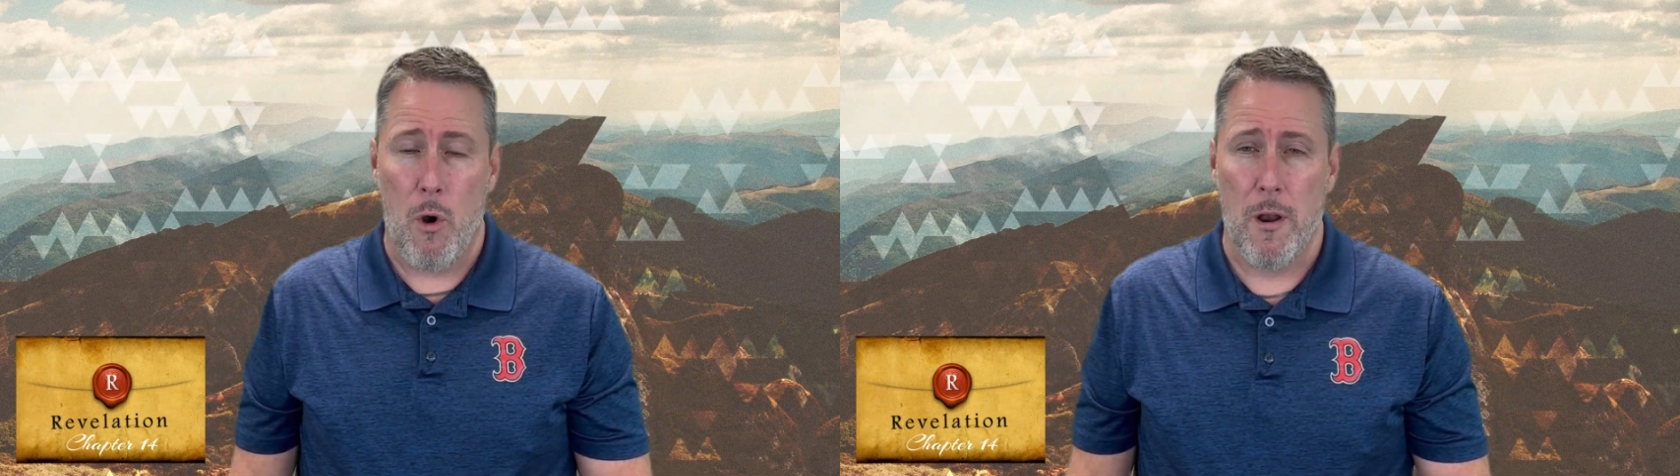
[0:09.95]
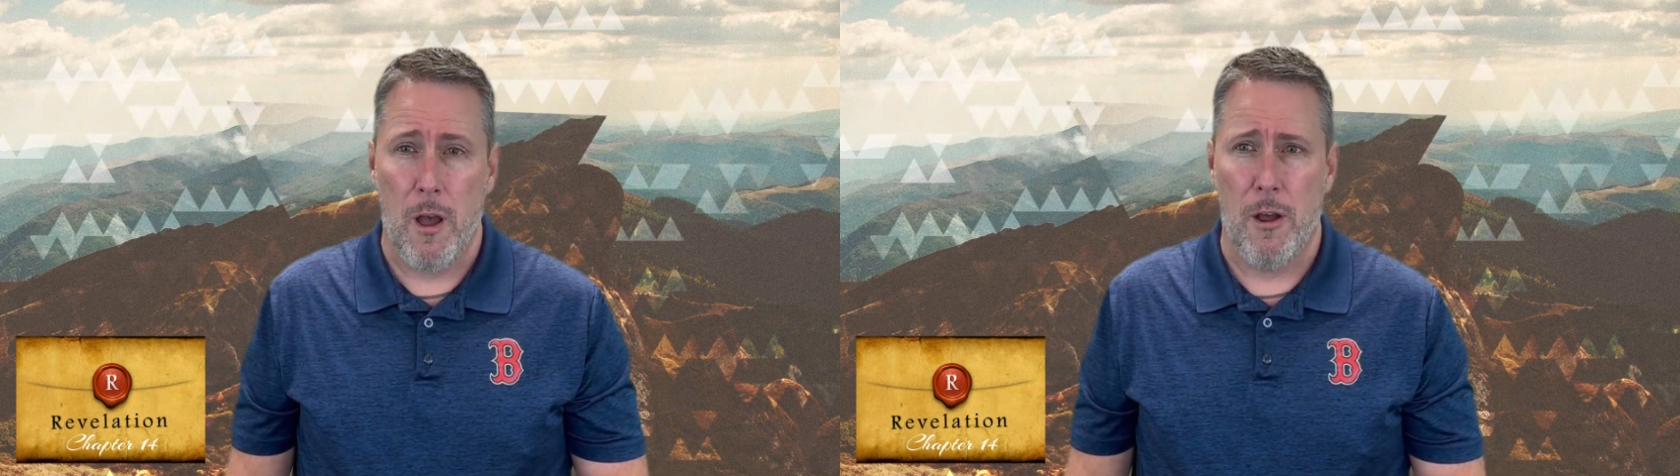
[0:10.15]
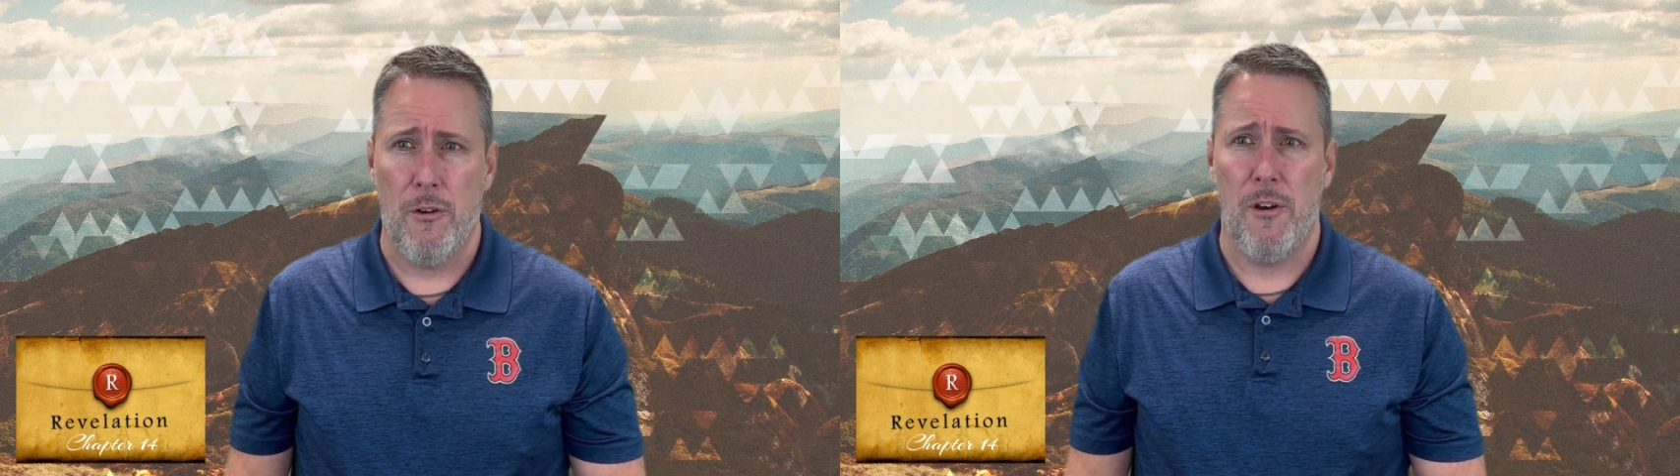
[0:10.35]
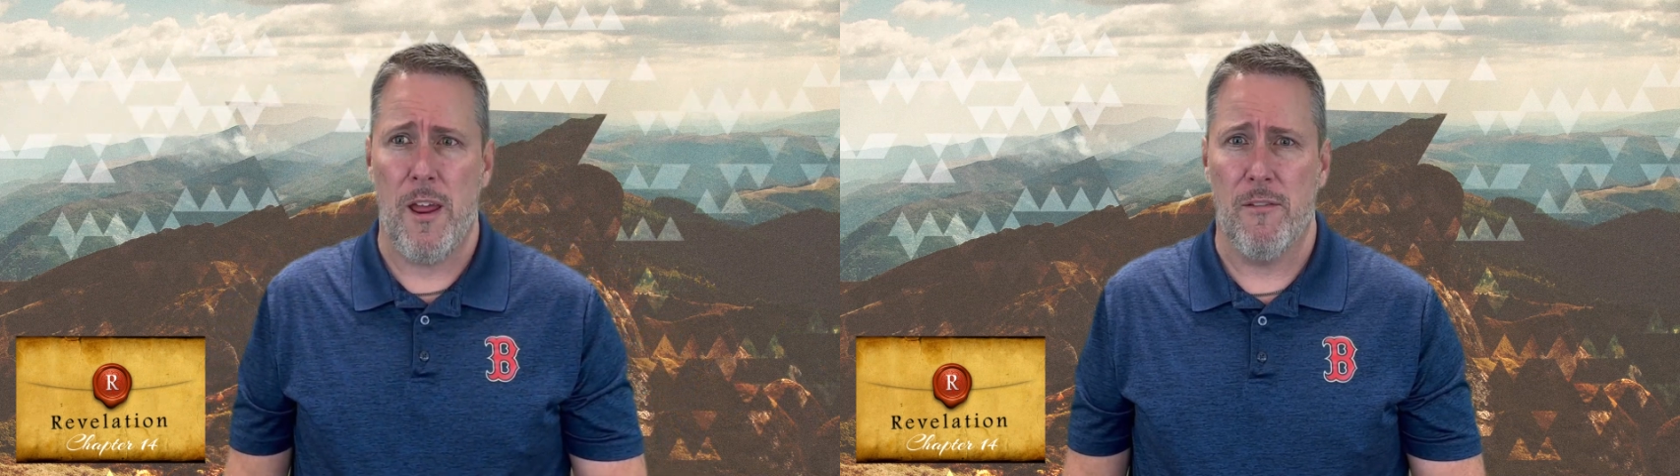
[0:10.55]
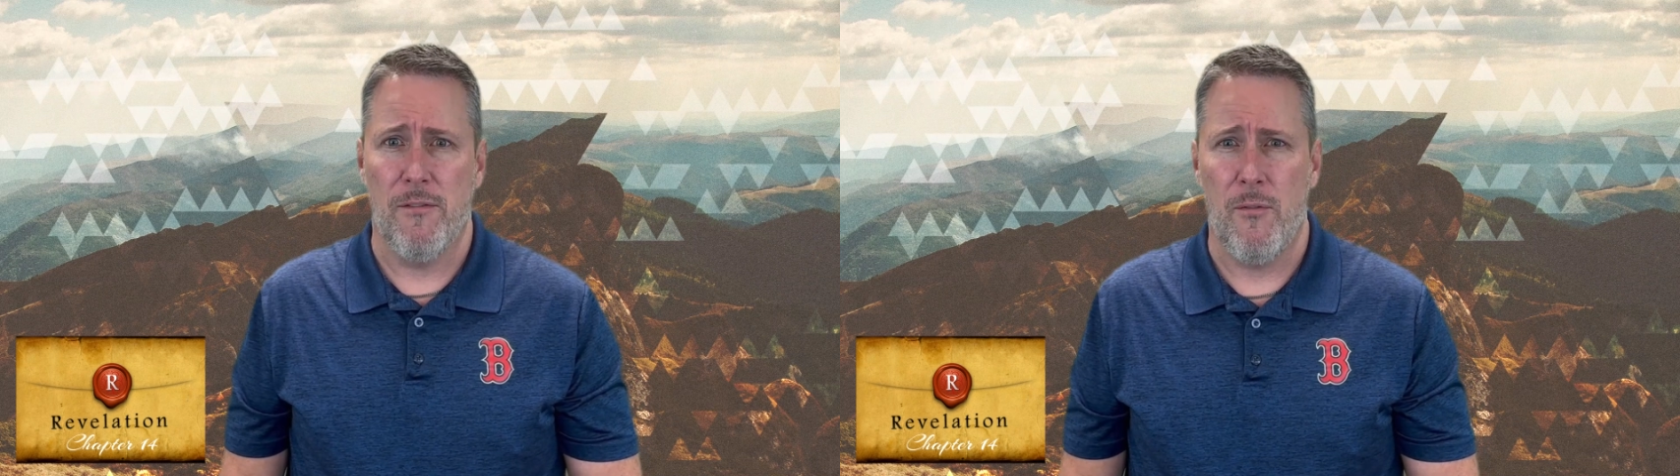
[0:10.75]

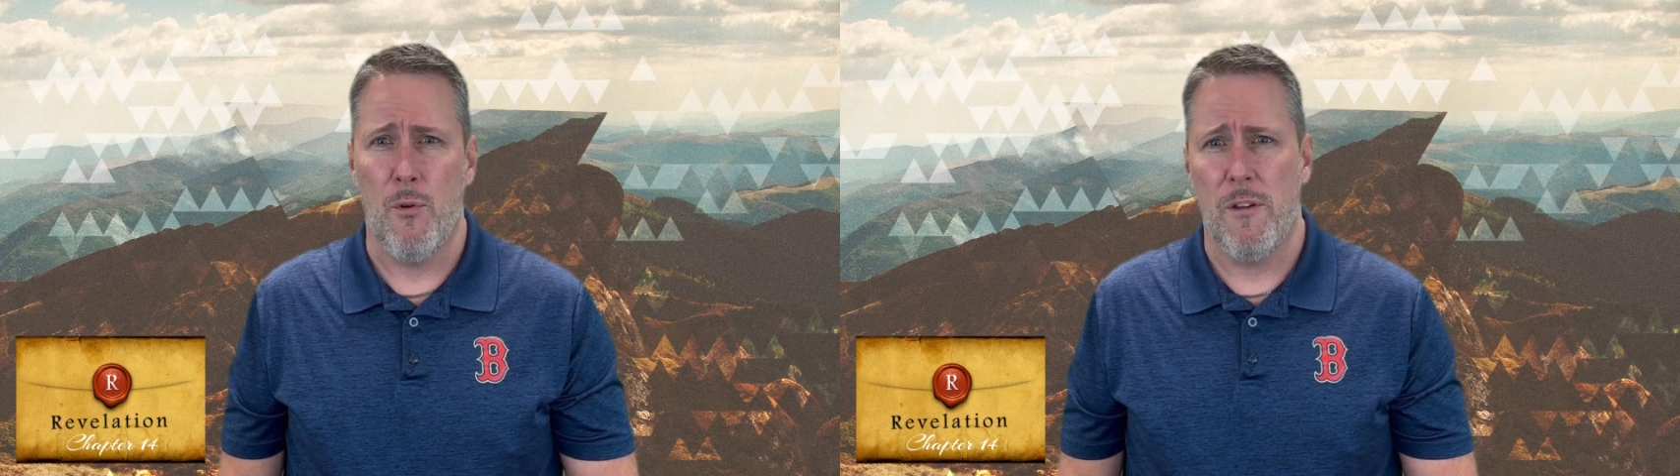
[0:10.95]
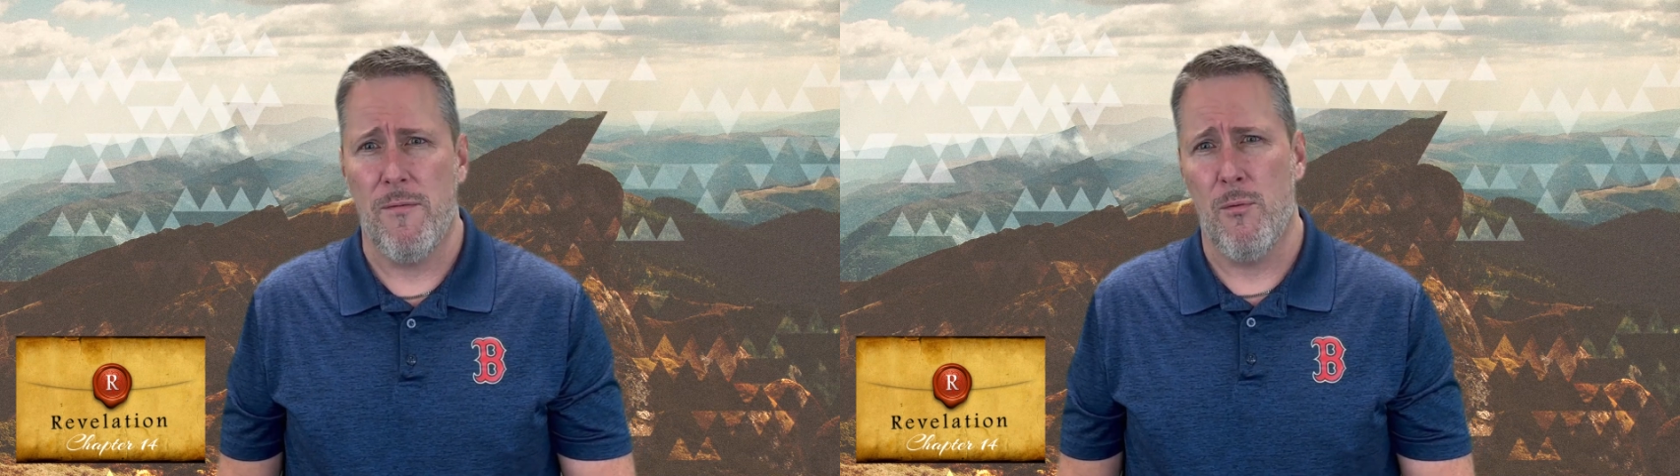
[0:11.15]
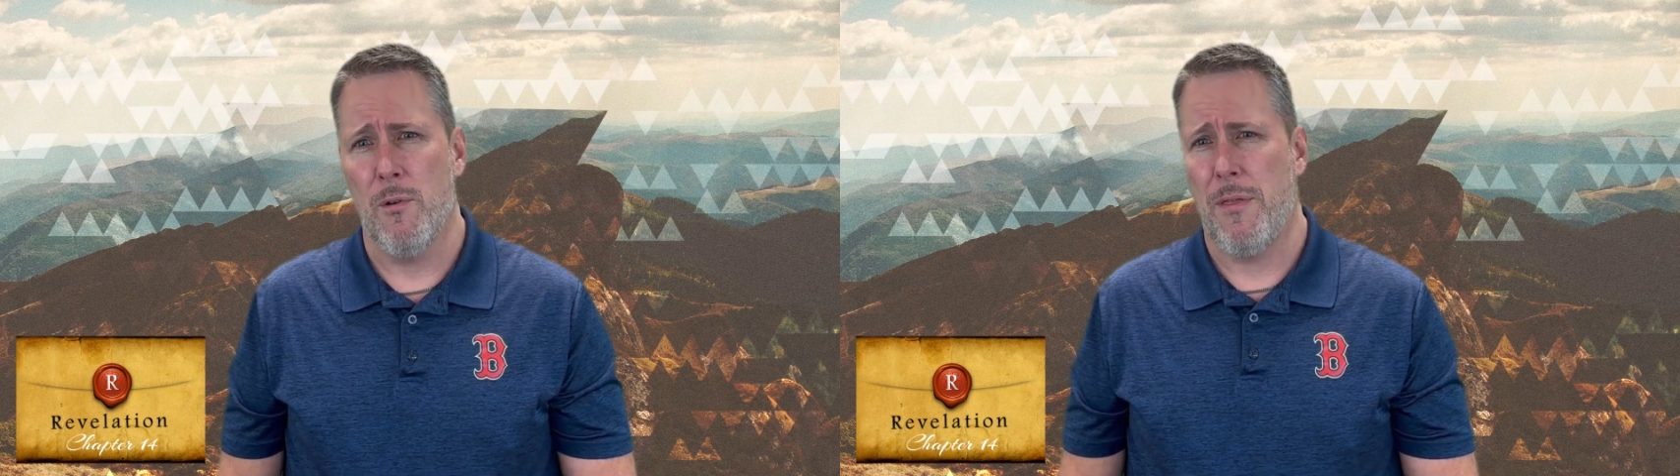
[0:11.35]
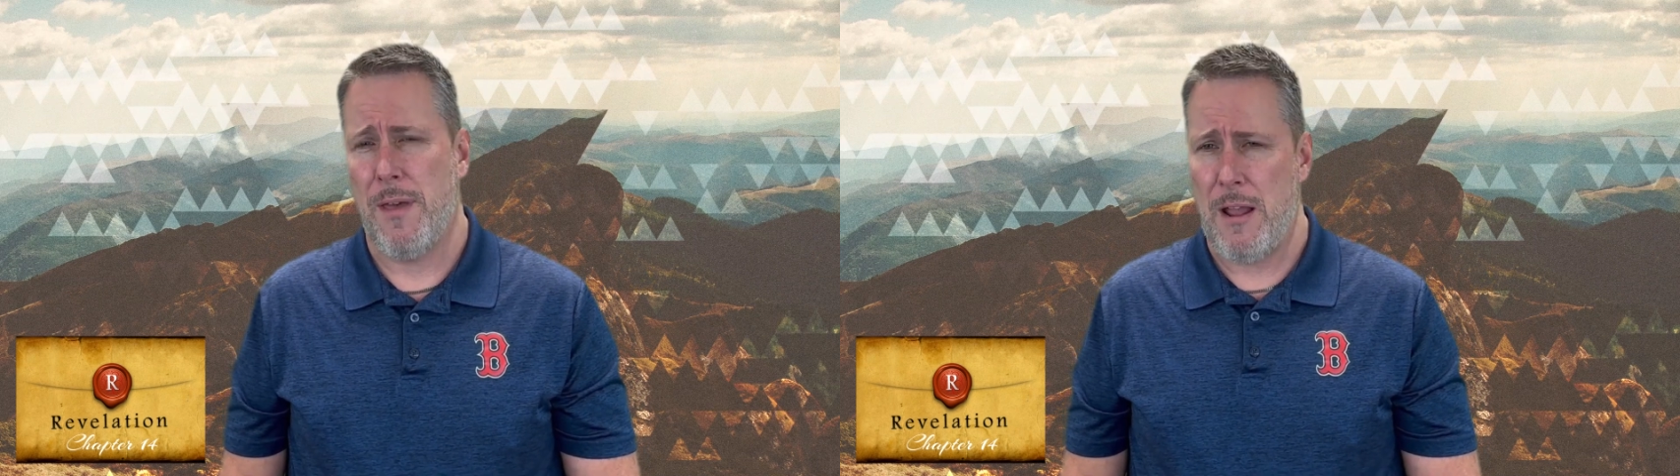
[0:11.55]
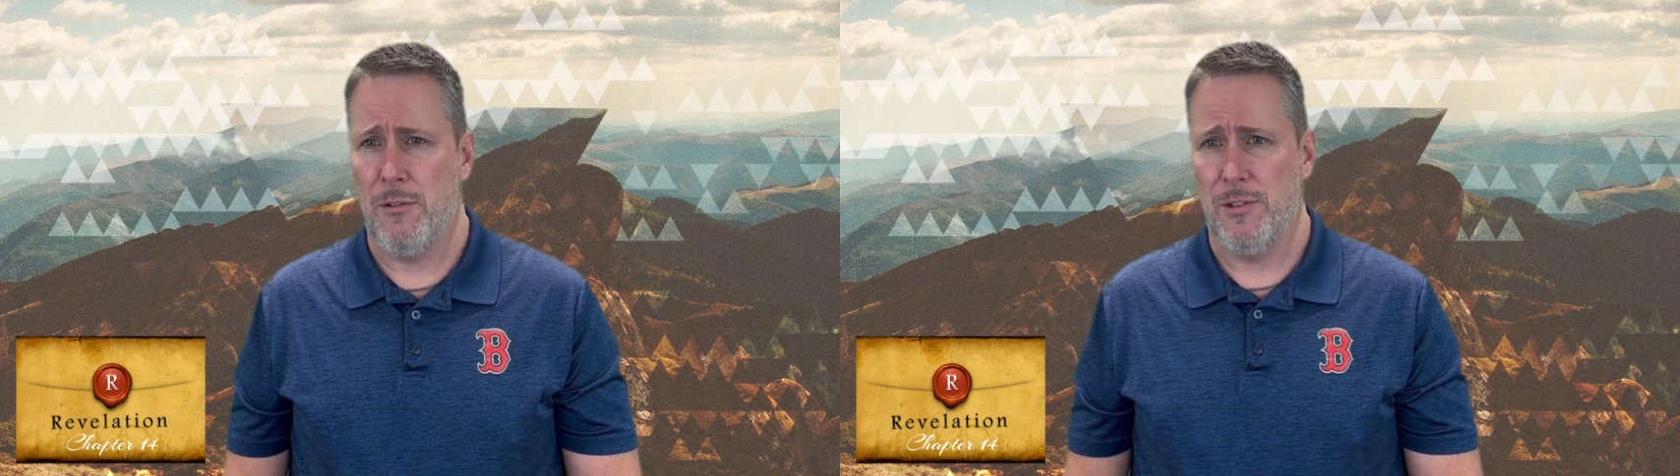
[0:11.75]

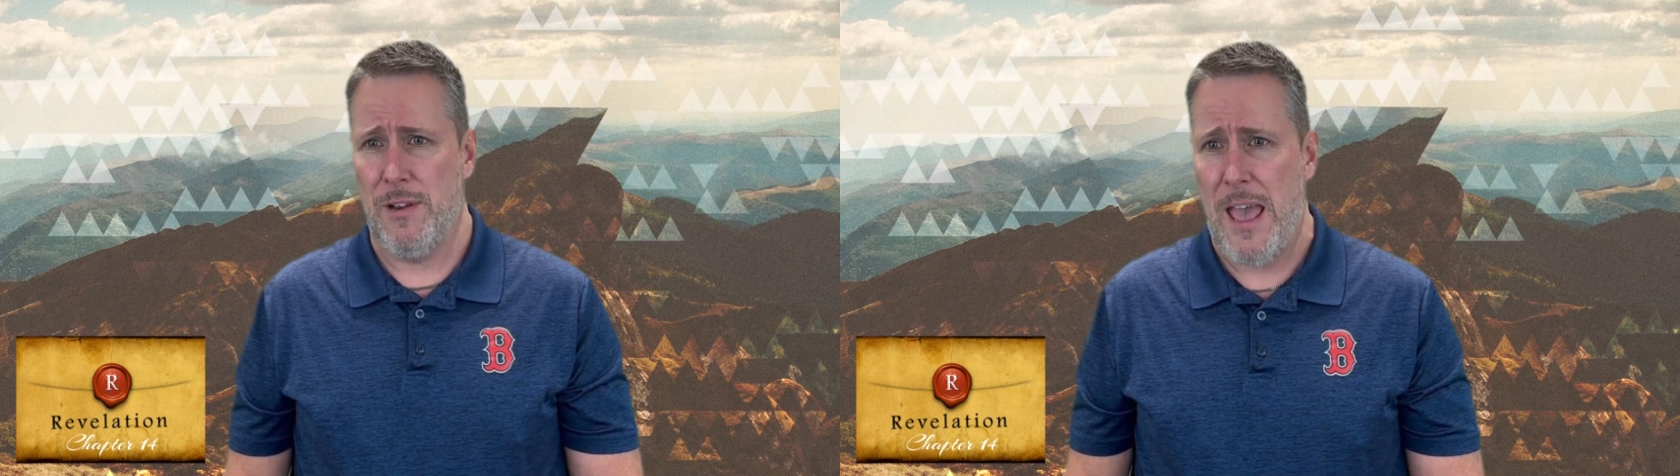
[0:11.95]
144,000